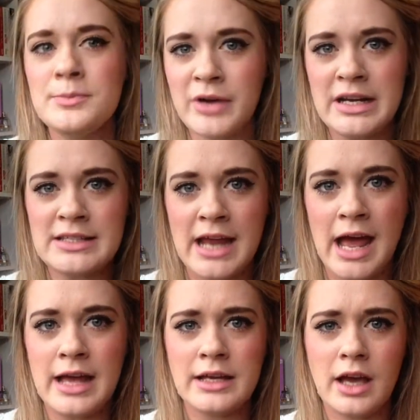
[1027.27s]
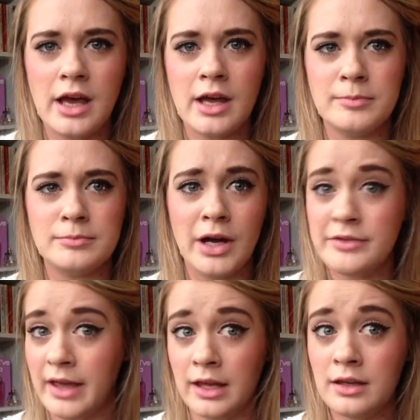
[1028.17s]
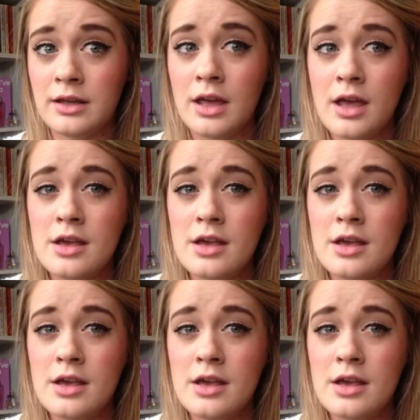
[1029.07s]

and Brains tag, I think.